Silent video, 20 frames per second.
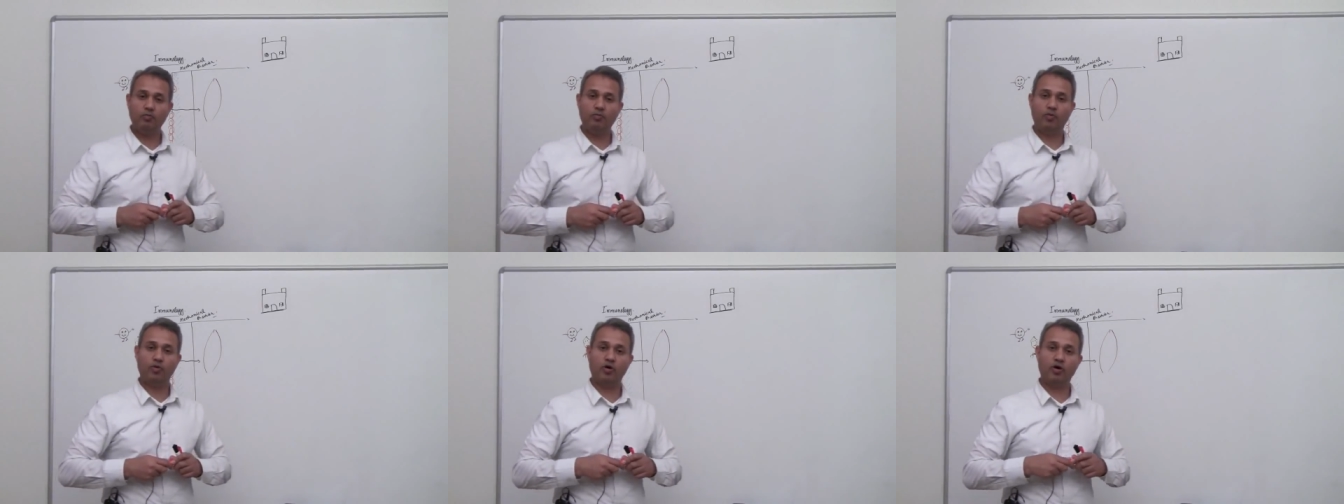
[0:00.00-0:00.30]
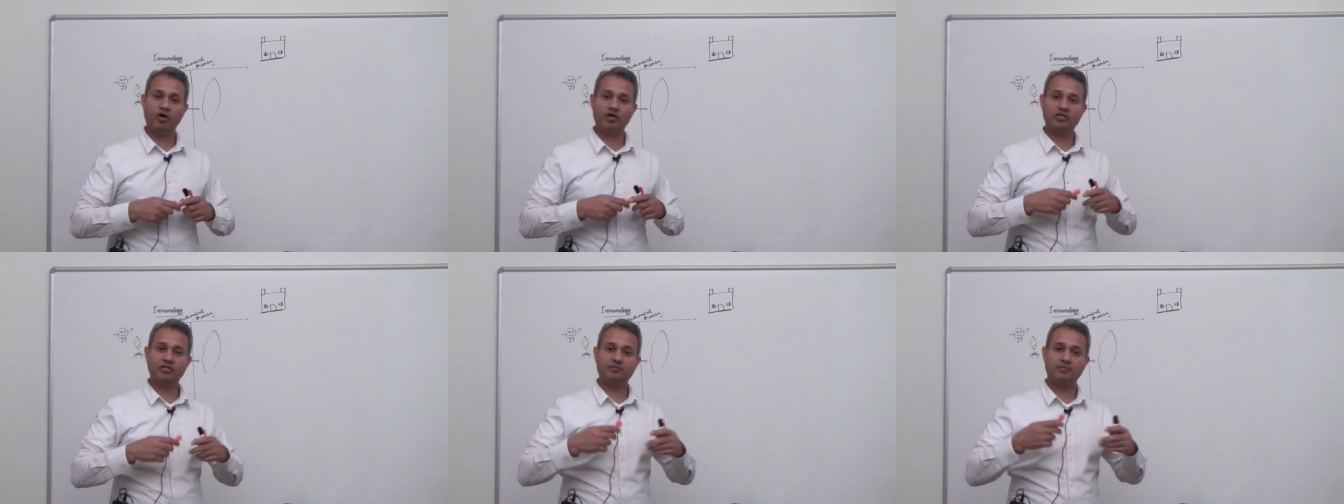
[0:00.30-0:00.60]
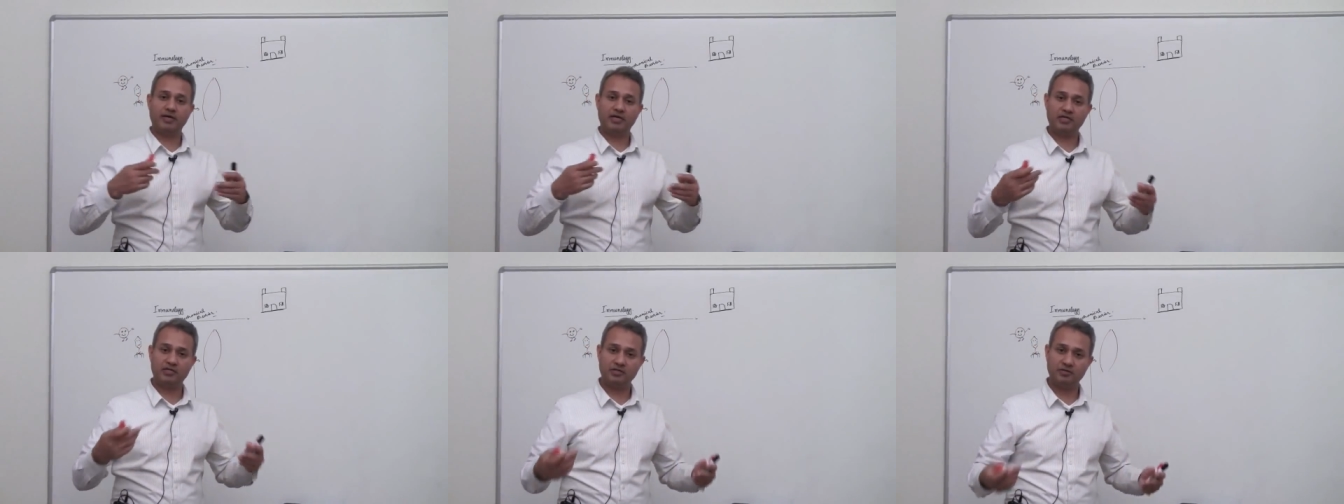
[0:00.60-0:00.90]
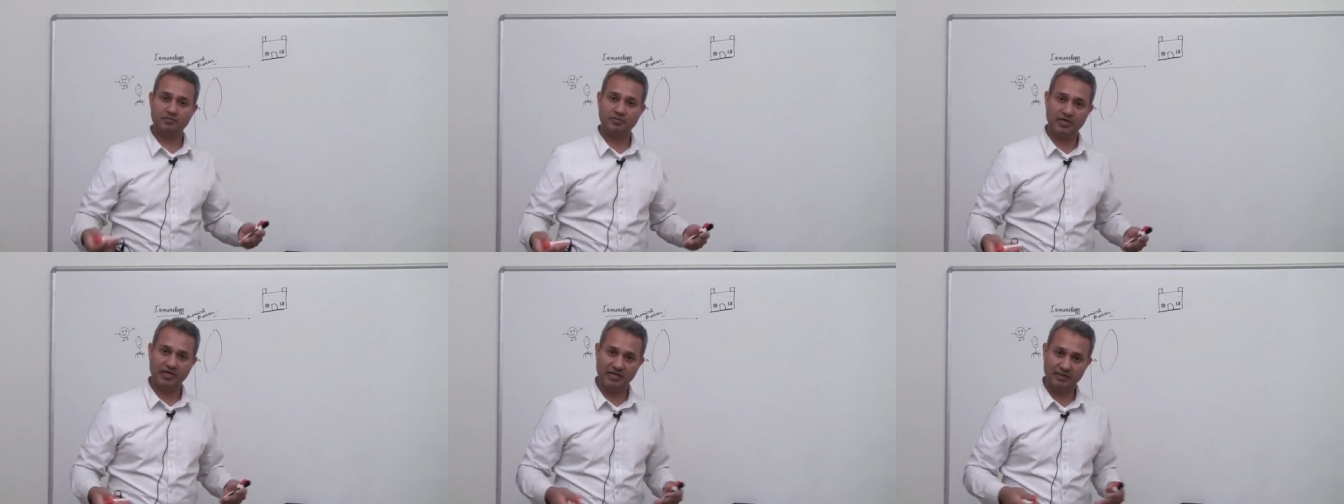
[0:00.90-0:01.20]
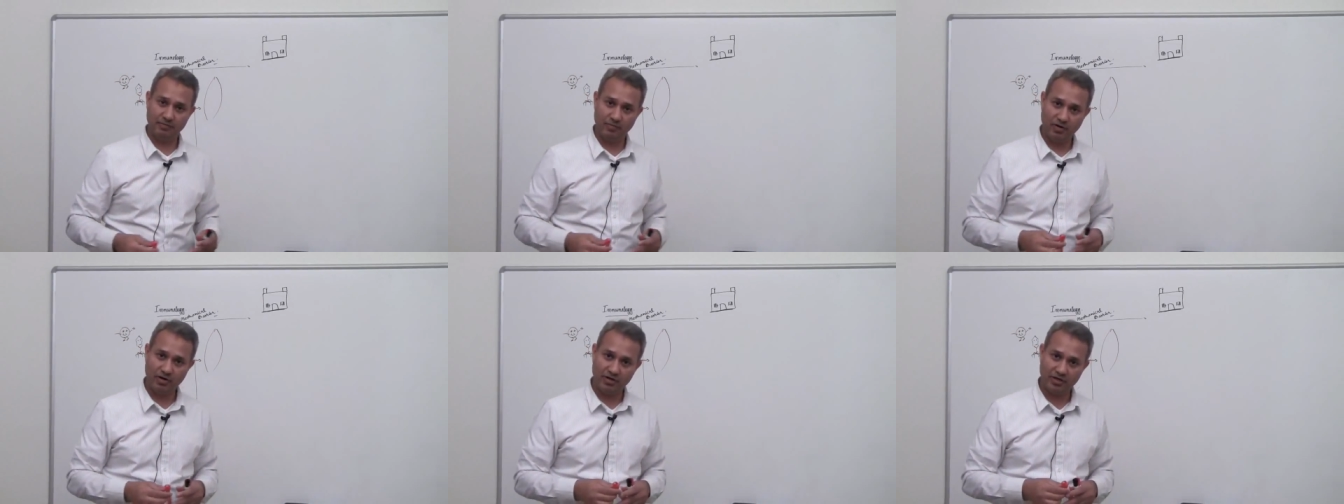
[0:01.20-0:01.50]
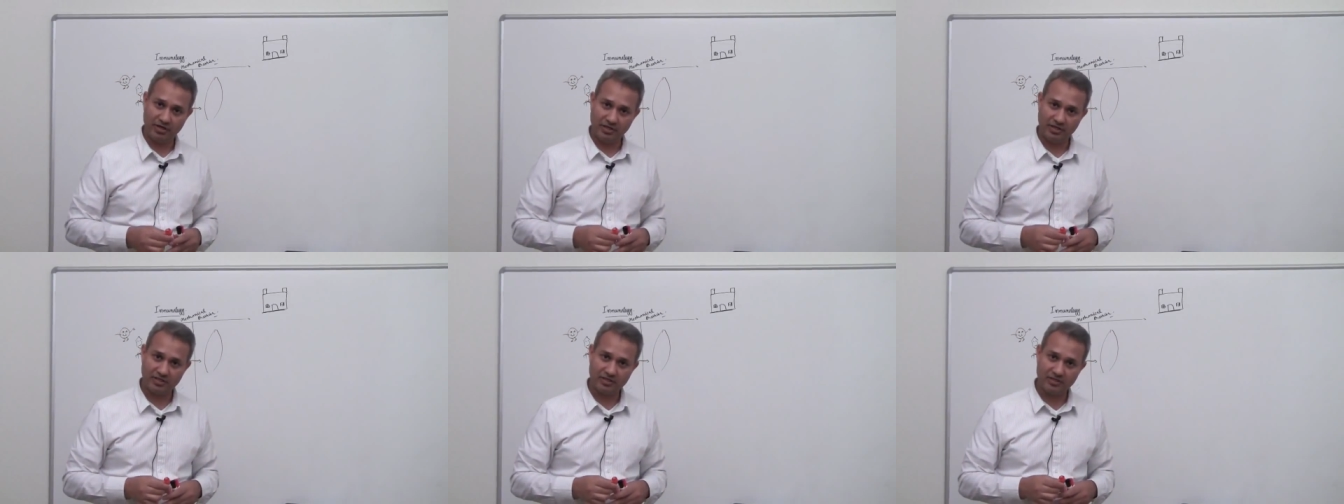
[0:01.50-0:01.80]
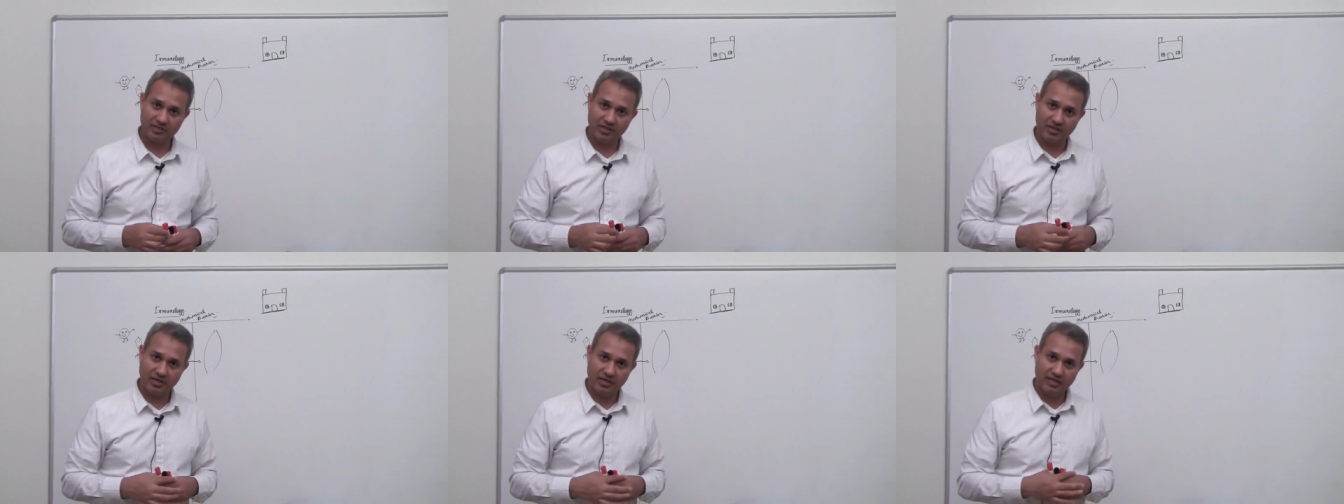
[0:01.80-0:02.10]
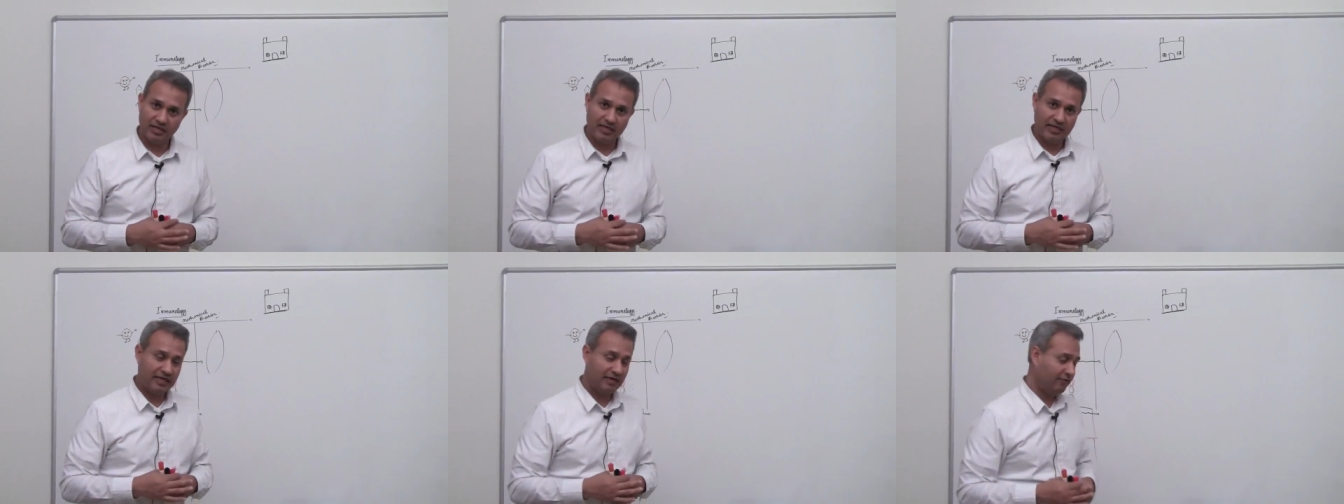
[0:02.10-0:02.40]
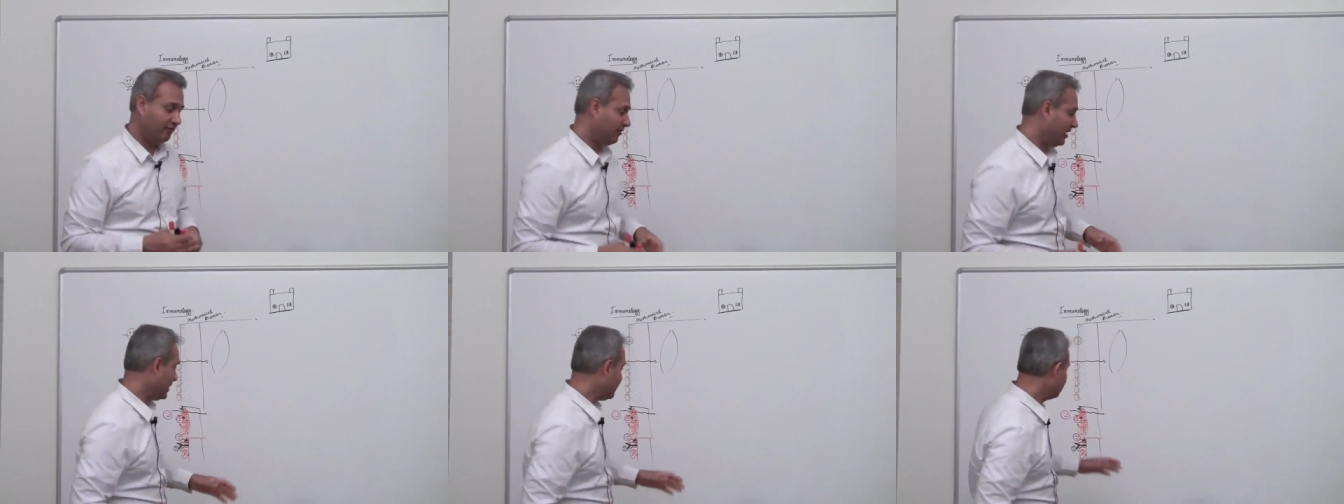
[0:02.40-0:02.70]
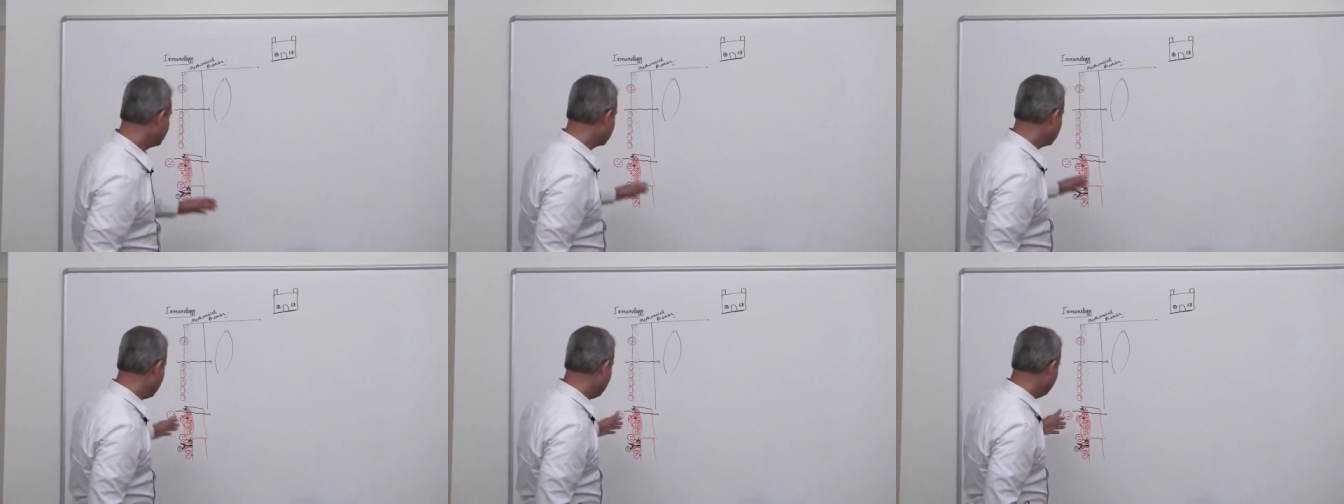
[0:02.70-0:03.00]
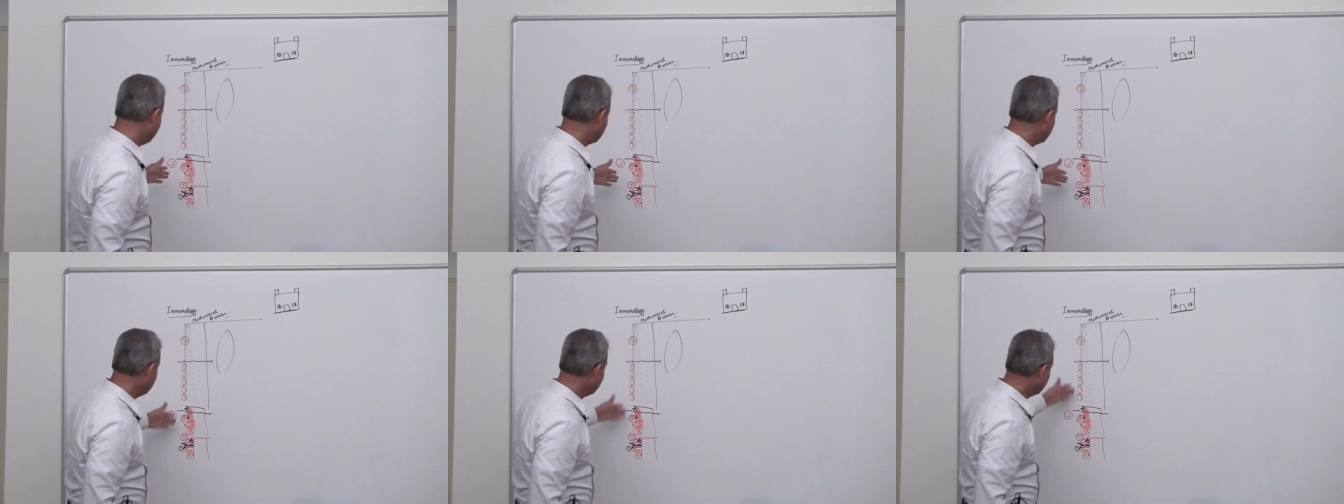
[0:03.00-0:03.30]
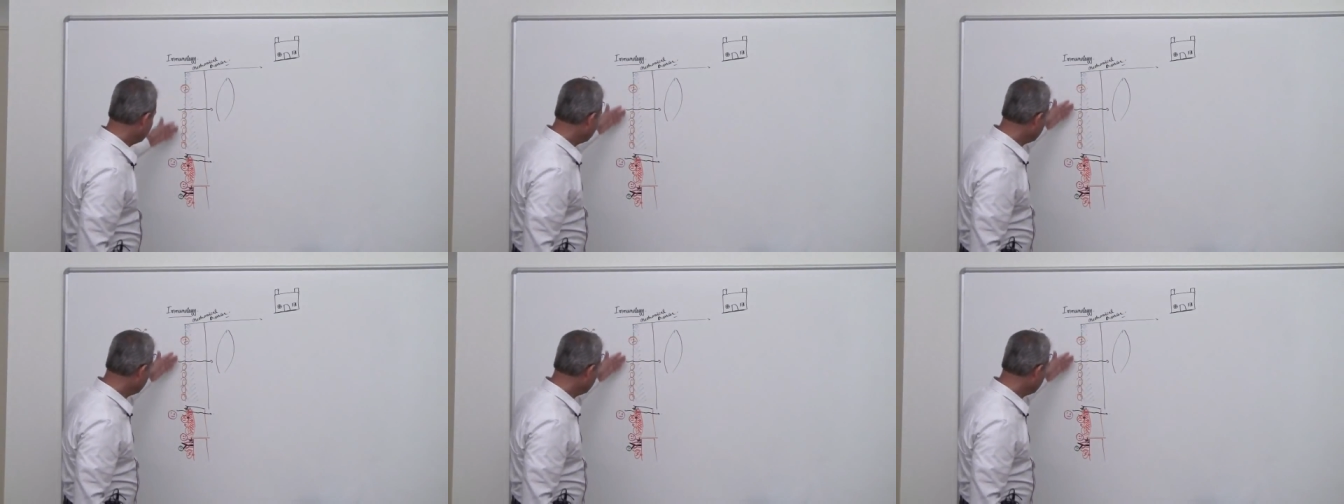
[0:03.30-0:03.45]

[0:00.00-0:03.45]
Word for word: broad spectrum antibiotics, he wipes out,